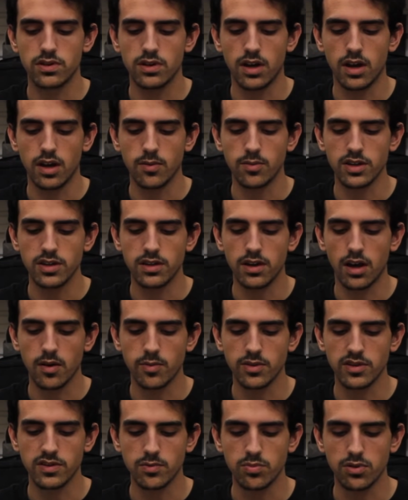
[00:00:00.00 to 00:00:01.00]

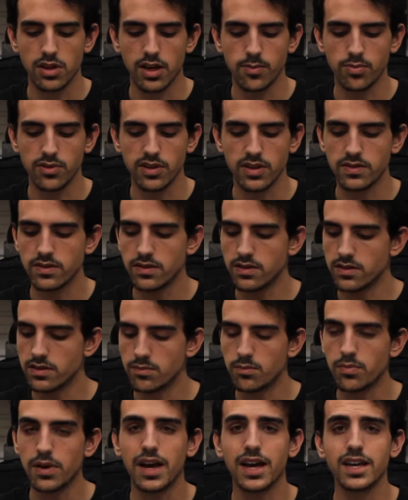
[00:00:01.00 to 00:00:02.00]
hobby supply places,
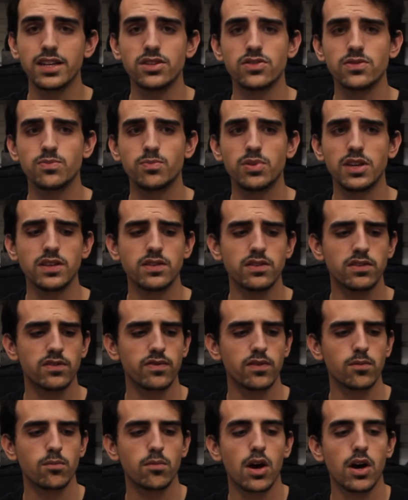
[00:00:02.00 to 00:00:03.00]
and buy just pieces
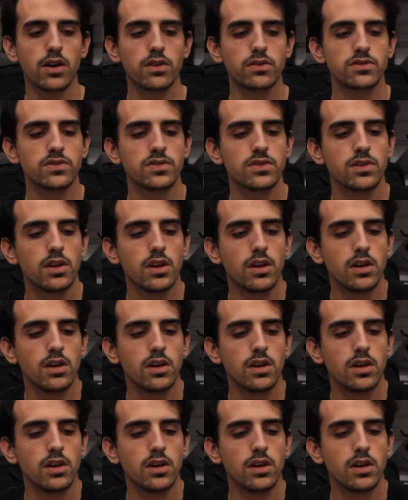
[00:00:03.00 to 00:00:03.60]
from models,